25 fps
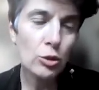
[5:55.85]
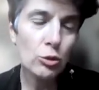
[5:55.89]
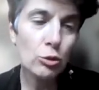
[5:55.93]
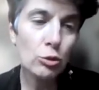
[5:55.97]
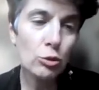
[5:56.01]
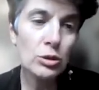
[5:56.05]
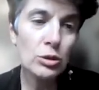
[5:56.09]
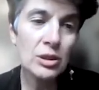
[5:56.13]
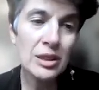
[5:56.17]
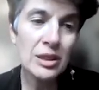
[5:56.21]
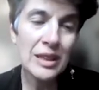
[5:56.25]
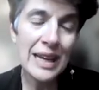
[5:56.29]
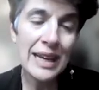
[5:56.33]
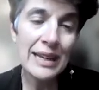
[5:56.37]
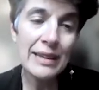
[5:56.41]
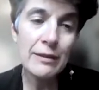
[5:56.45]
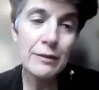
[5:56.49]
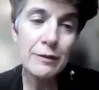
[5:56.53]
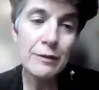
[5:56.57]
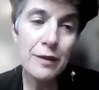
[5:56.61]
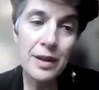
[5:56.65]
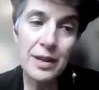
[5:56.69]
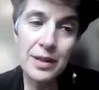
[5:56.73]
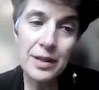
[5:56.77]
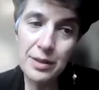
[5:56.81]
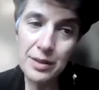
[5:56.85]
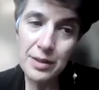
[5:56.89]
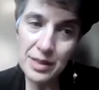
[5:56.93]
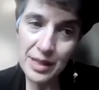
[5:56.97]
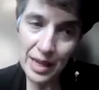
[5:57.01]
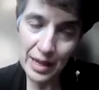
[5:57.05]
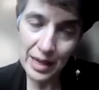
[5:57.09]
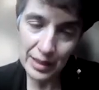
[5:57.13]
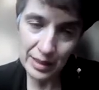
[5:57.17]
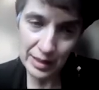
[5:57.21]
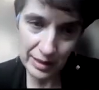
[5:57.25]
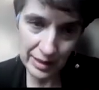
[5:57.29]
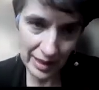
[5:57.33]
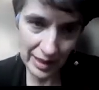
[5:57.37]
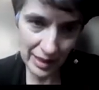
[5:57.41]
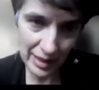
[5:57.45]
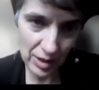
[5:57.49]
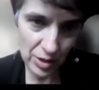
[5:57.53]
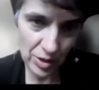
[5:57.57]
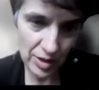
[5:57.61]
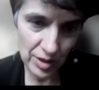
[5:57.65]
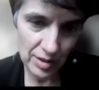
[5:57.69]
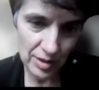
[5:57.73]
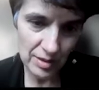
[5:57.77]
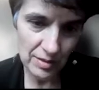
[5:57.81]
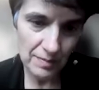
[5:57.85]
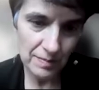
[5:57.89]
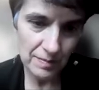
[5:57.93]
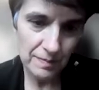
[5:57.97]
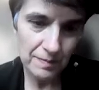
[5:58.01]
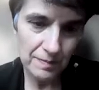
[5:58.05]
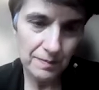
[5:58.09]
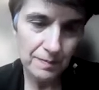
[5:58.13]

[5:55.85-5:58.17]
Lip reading: to train various architectures.